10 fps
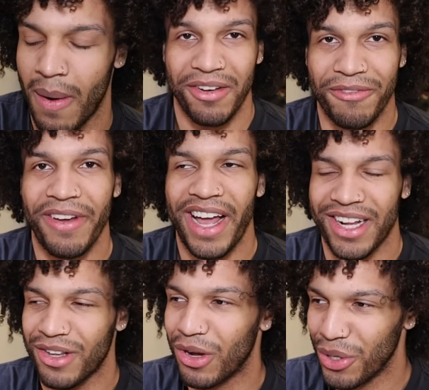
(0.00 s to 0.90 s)
In
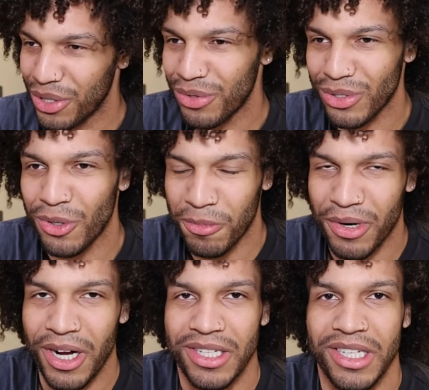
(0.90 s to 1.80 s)
fact, going through this whole
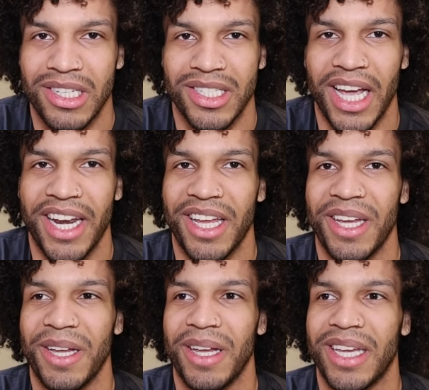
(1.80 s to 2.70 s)
process has kind of